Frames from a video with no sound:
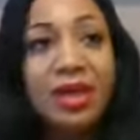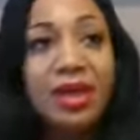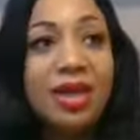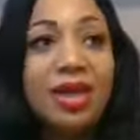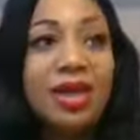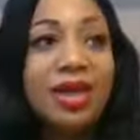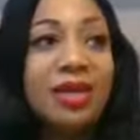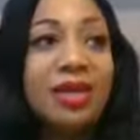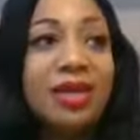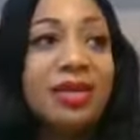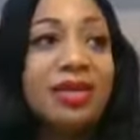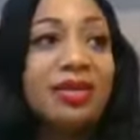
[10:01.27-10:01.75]

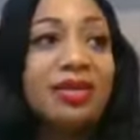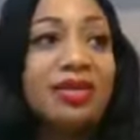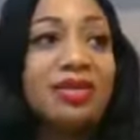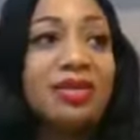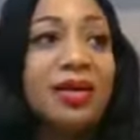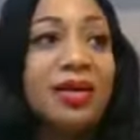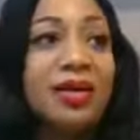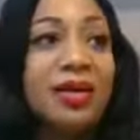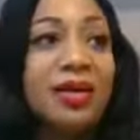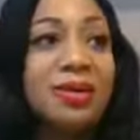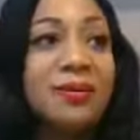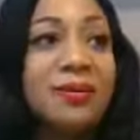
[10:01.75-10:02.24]
And,
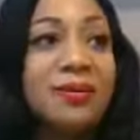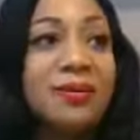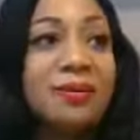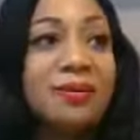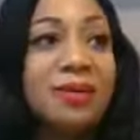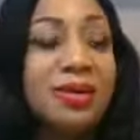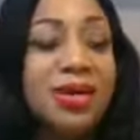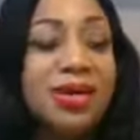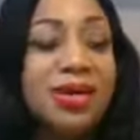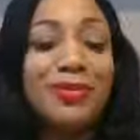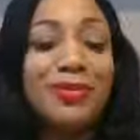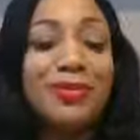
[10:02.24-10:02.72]
um,
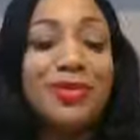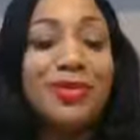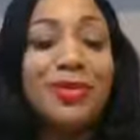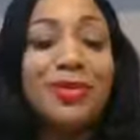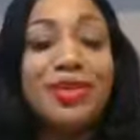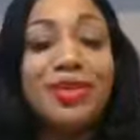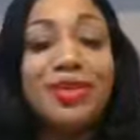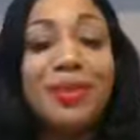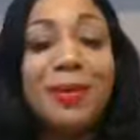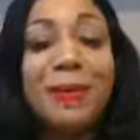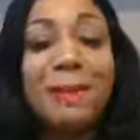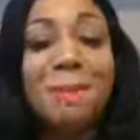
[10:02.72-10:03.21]
but
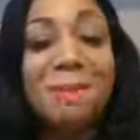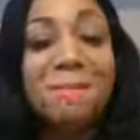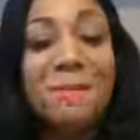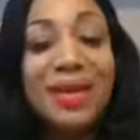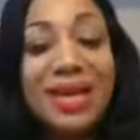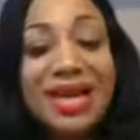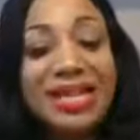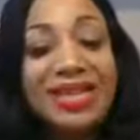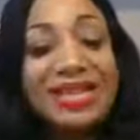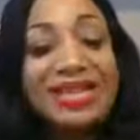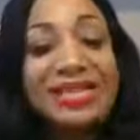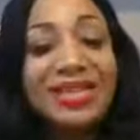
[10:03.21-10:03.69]
doing the
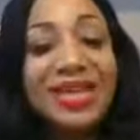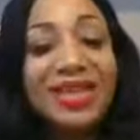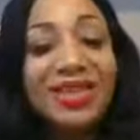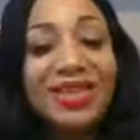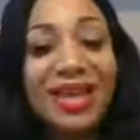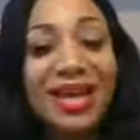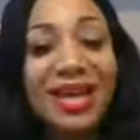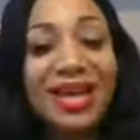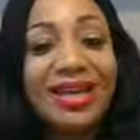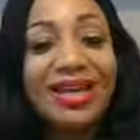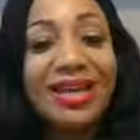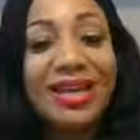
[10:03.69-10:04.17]
best
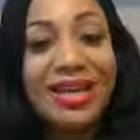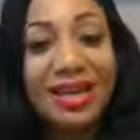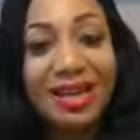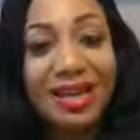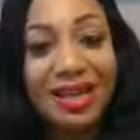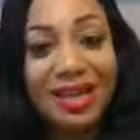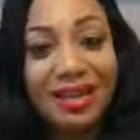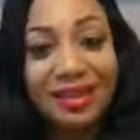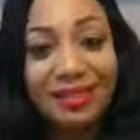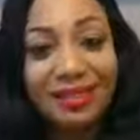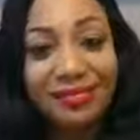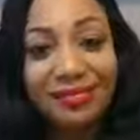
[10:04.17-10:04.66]
that I
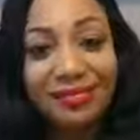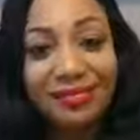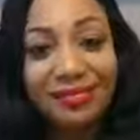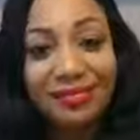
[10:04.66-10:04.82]
can.